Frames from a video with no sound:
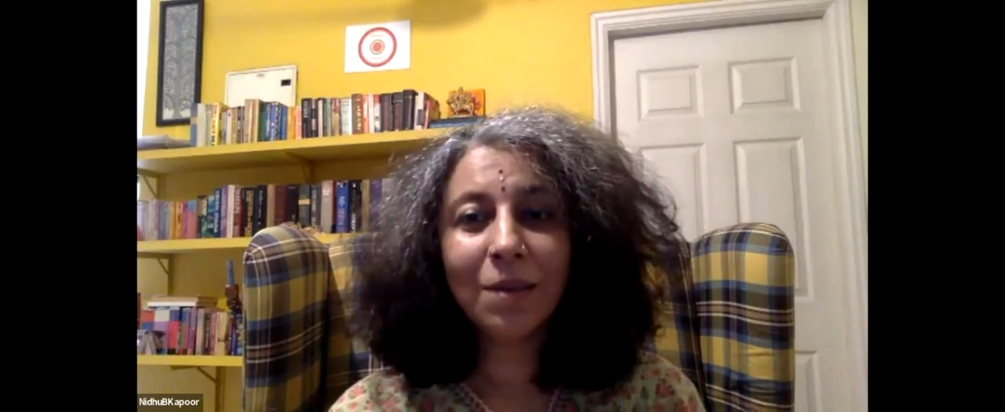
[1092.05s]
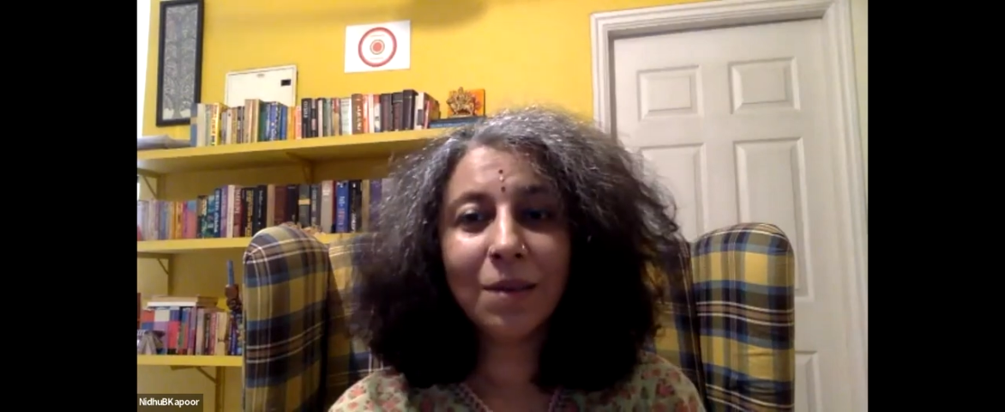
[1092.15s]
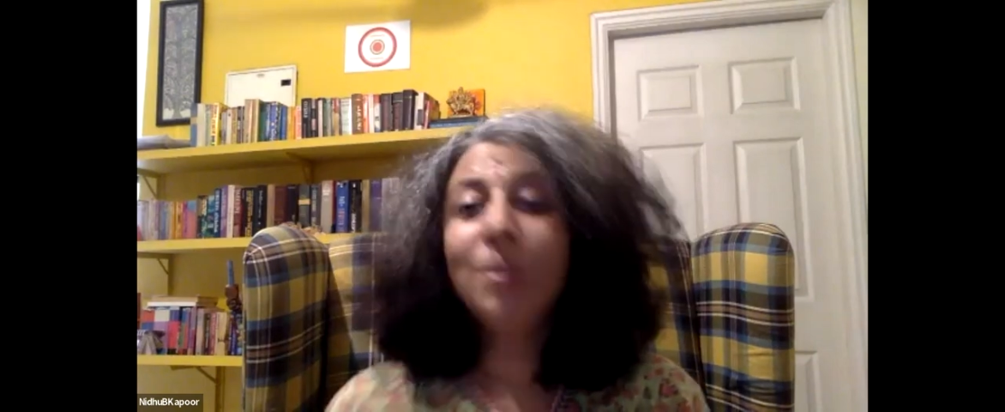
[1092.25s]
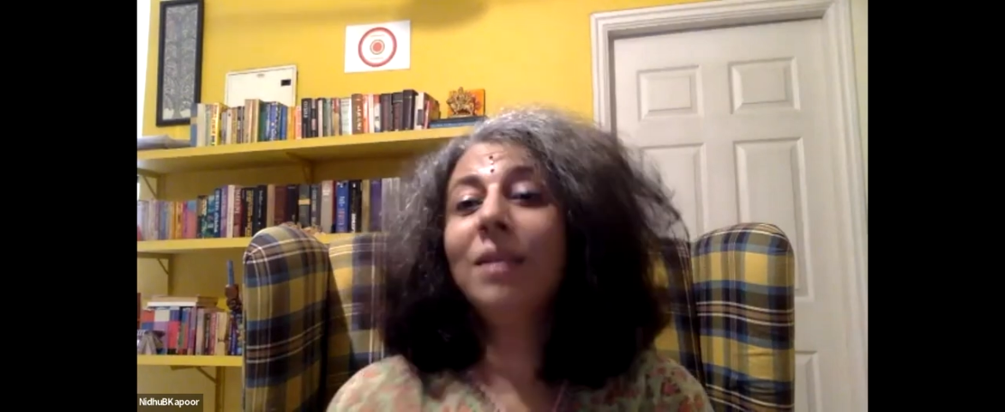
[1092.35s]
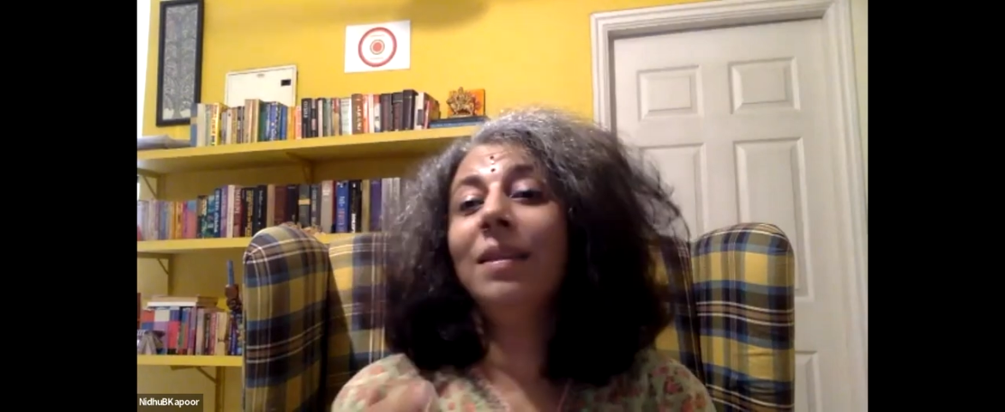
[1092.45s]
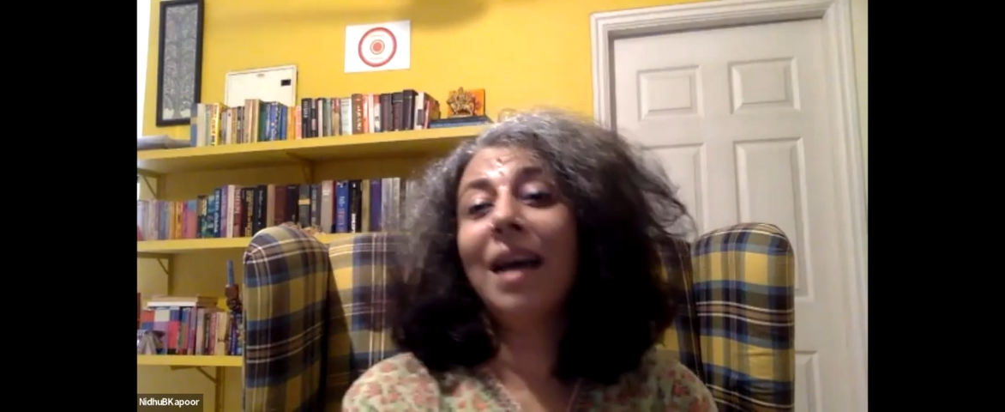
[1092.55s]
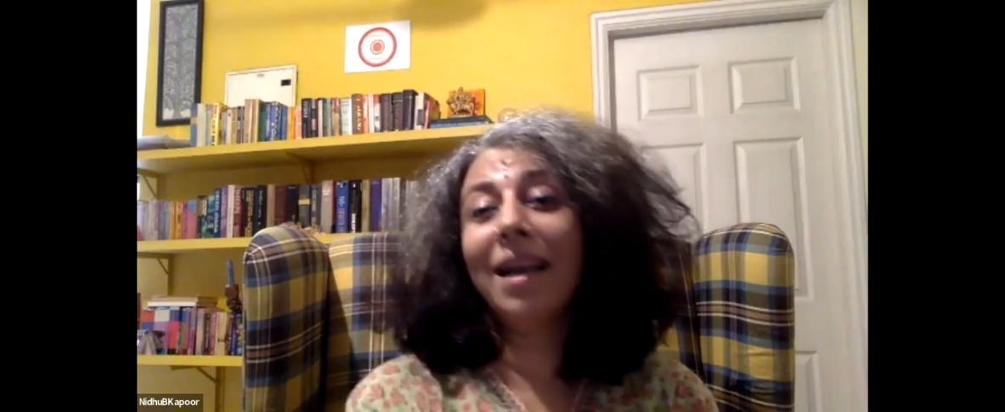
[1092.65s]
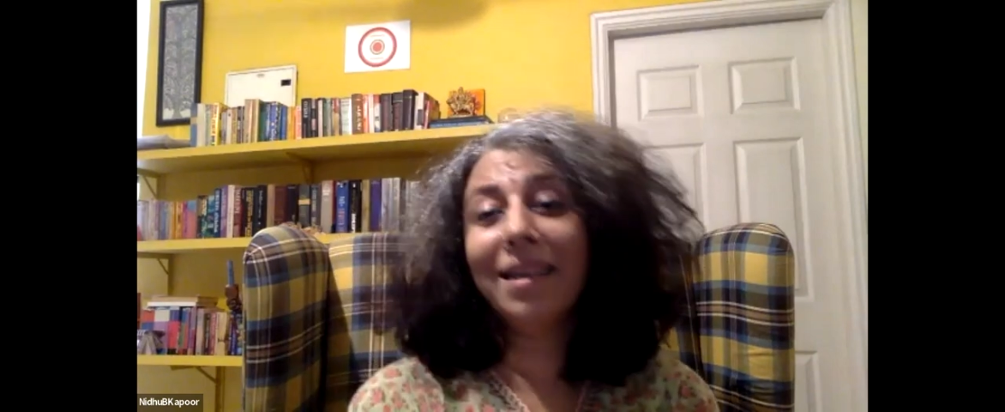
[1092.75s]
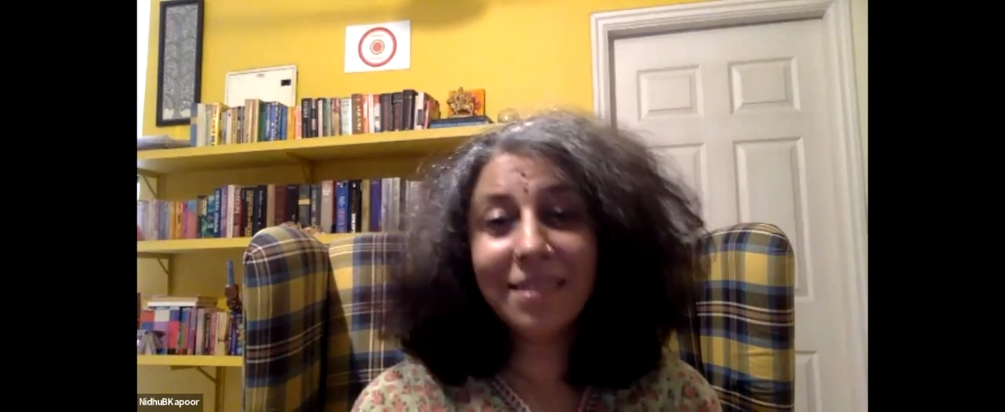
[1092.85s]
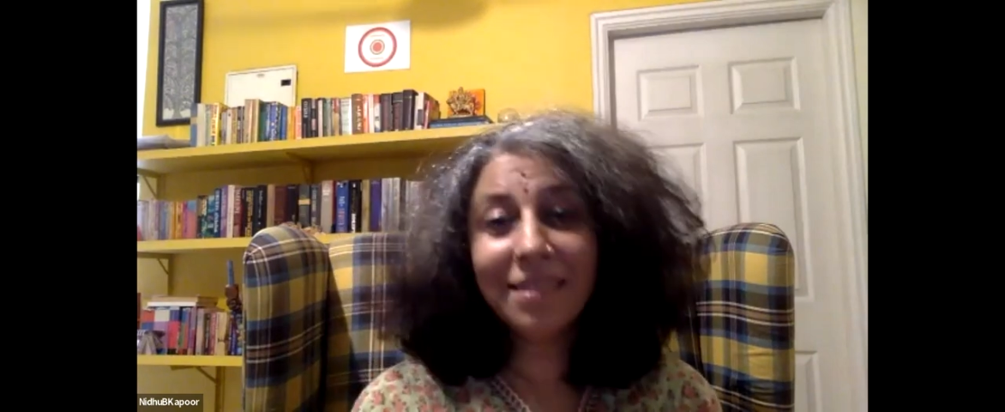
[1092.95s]
with
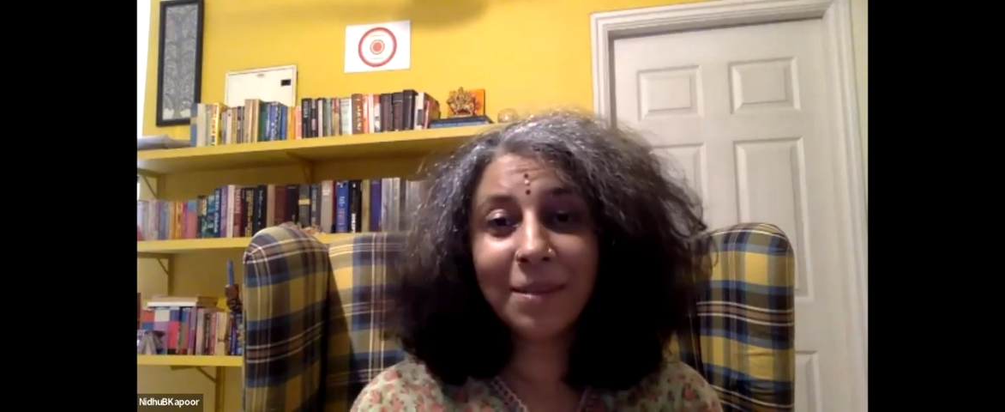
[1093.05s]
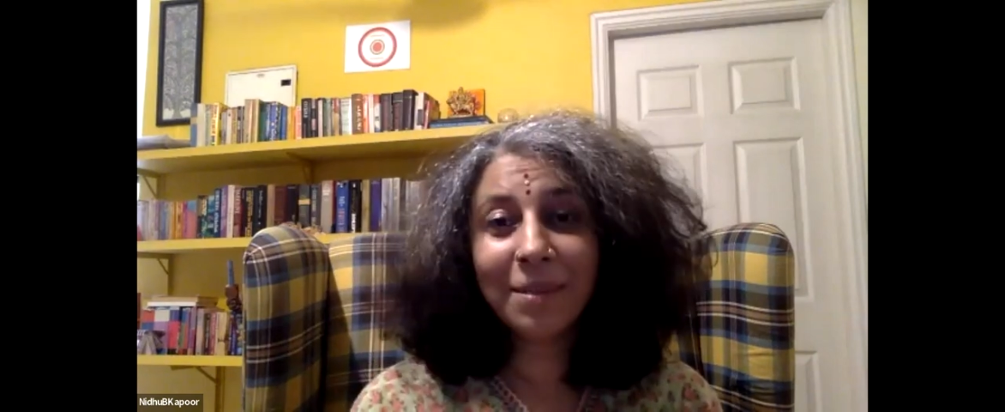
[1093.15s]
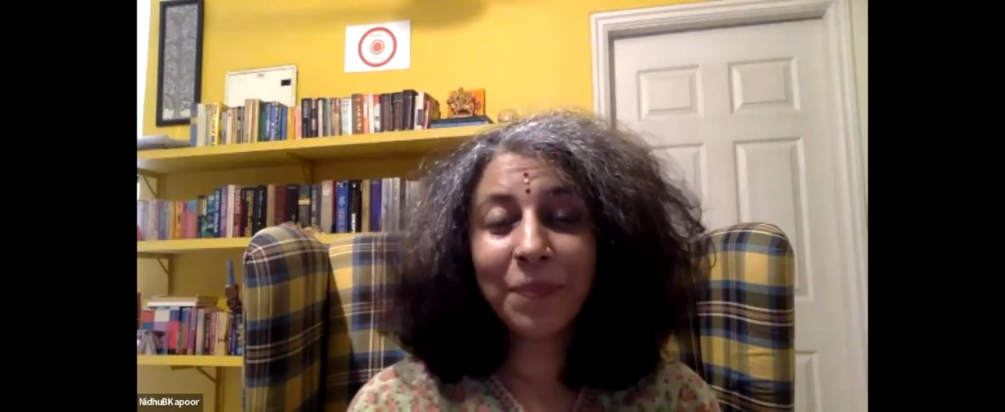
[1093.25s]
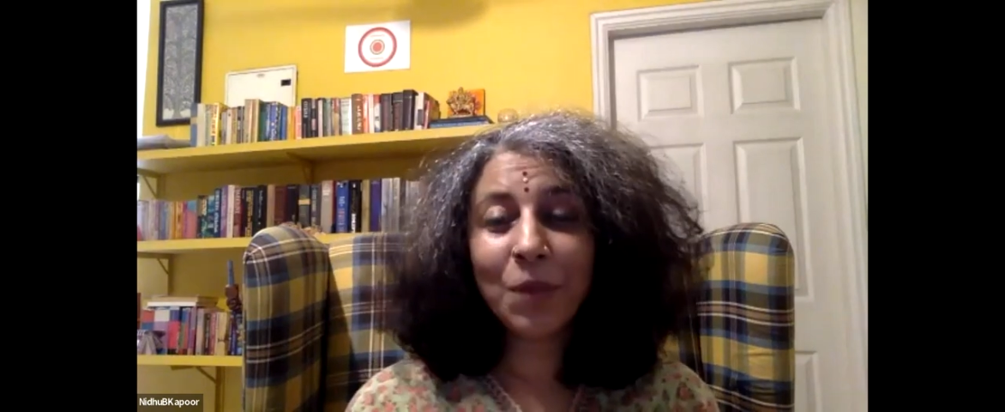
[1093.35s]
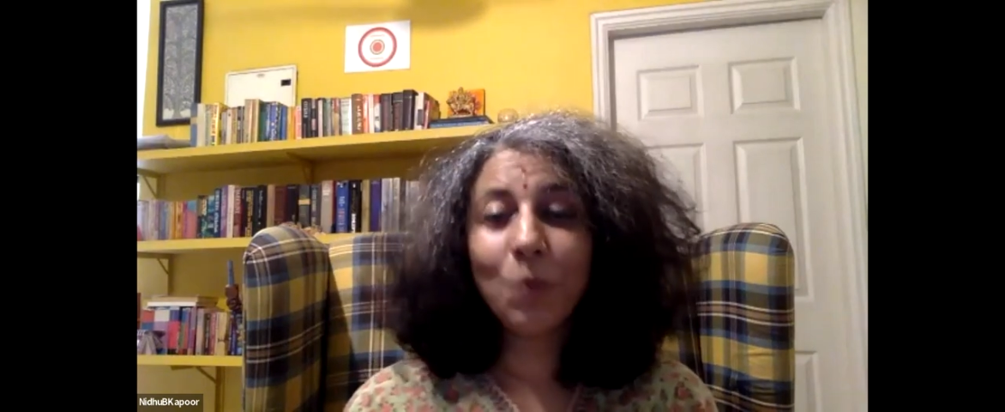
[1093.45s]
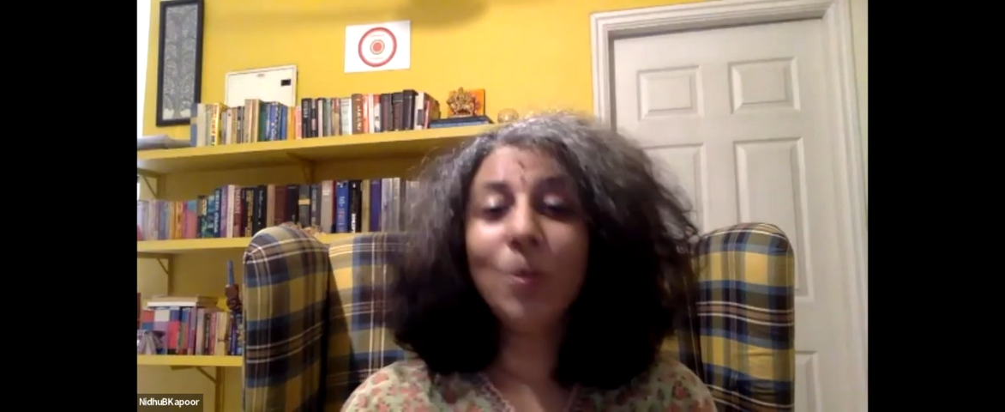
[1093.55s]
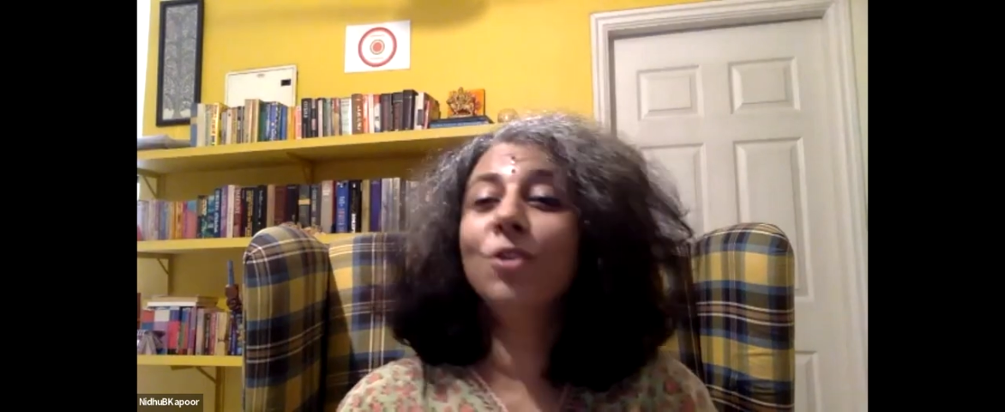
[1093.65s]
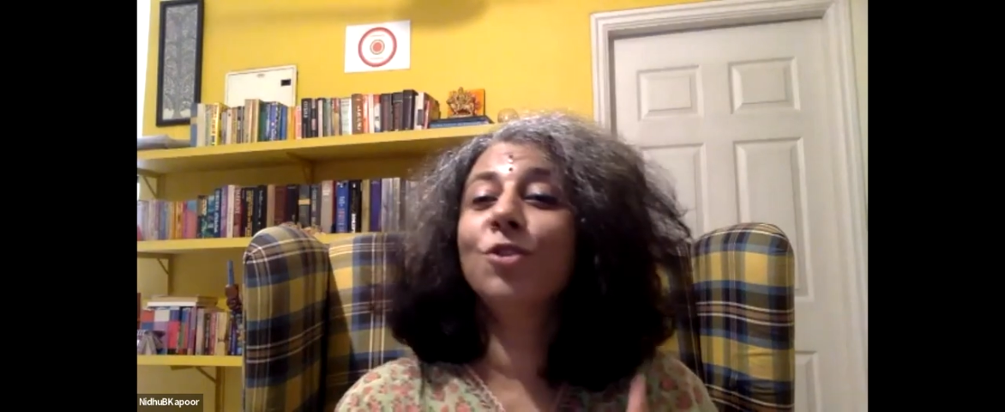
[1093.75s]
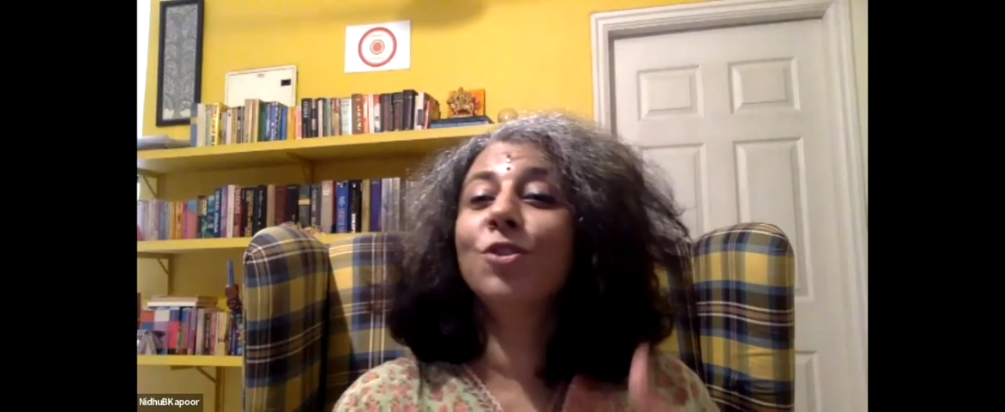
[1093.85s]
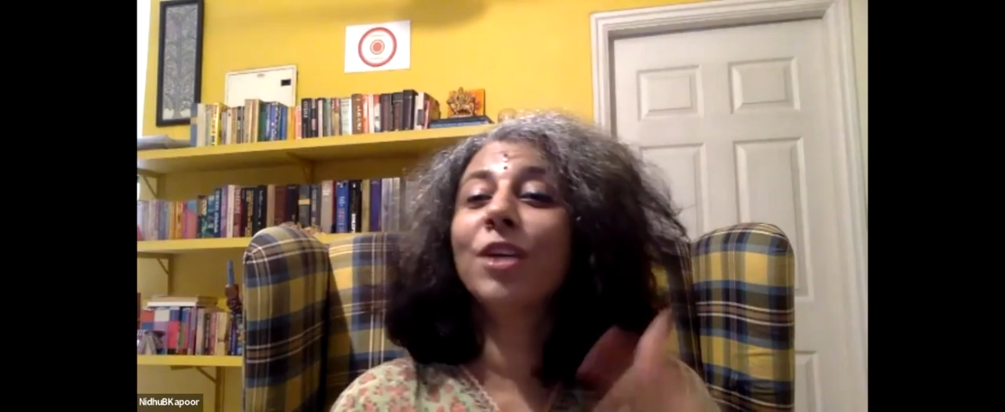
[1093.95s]
lies,
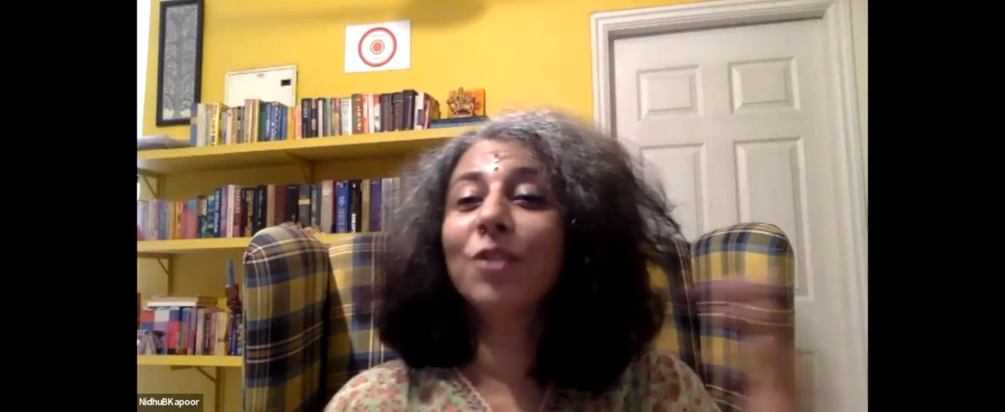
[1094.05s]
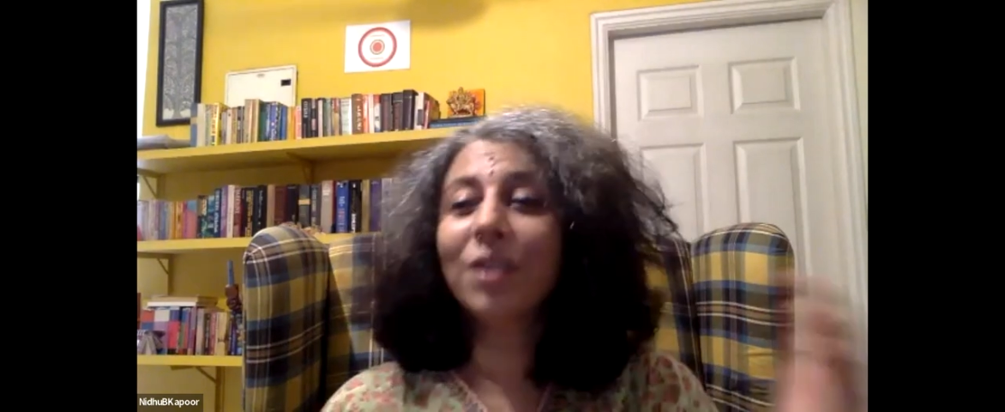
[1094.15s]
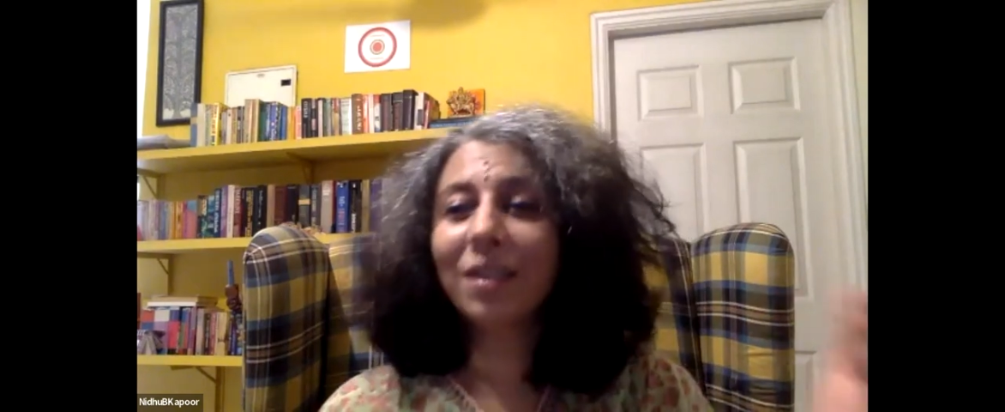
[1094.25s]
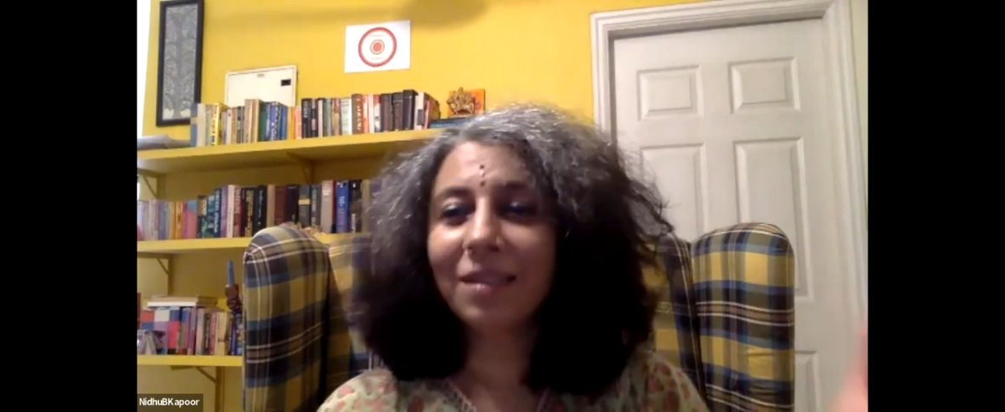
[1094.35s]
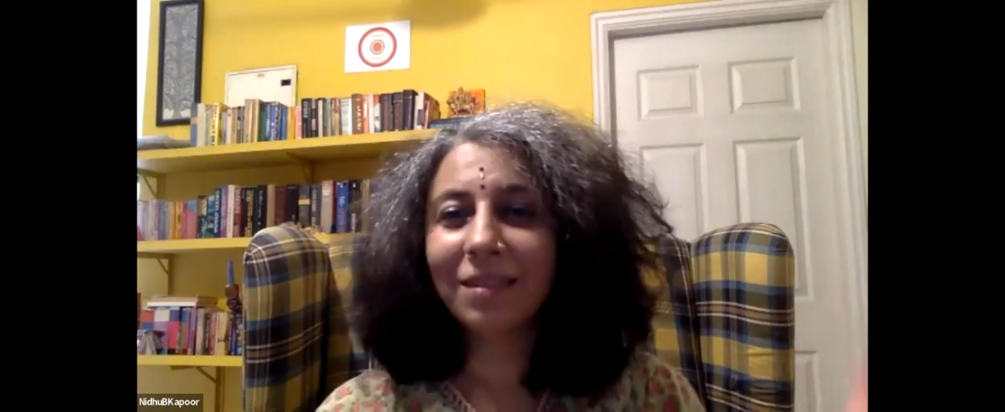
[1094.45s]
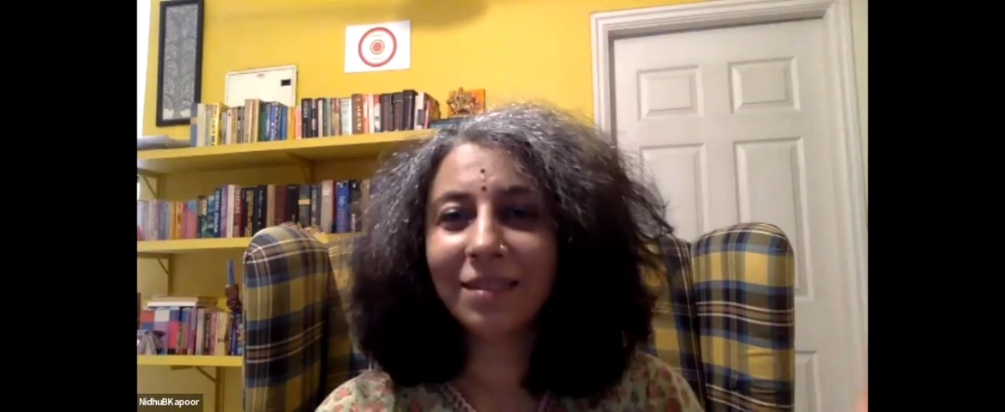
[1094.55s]
with trickery.